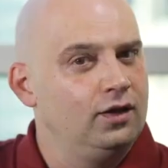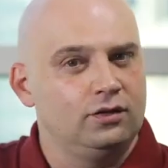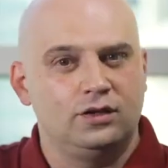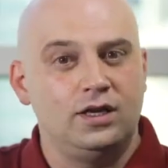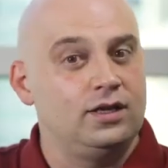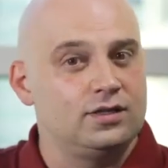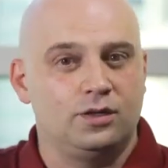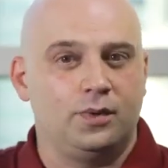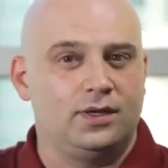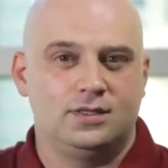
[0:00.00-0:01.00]
30,
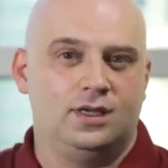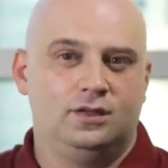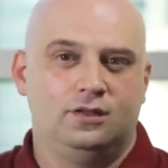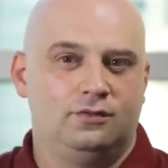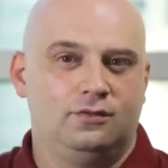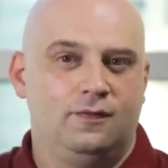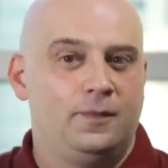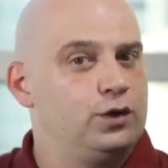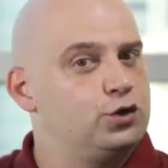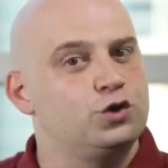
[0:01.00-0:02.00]
40,
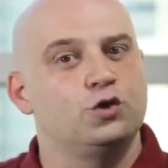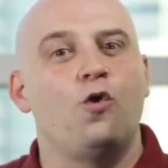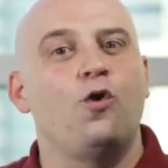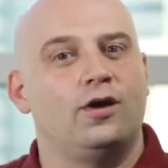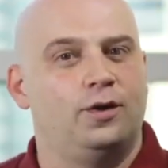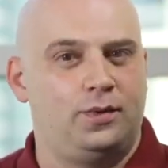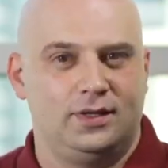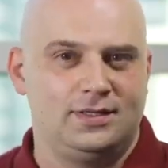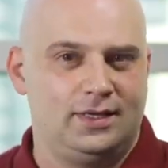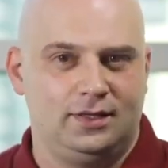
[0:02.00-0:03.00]

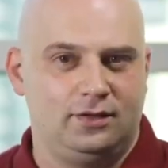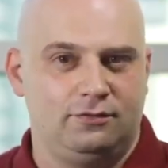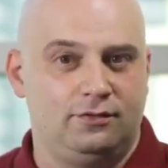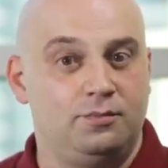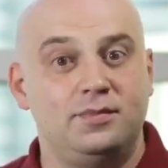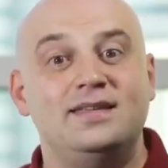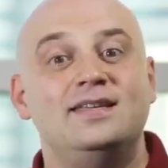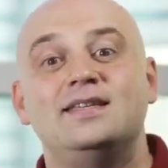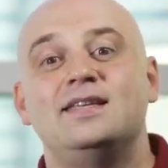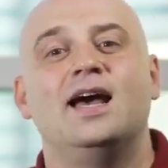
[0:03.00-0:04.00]
50%. And
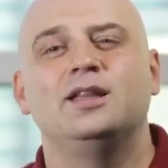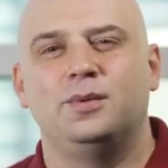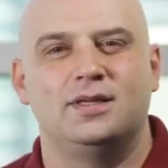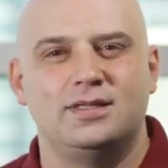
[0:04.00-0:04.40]
now the instinct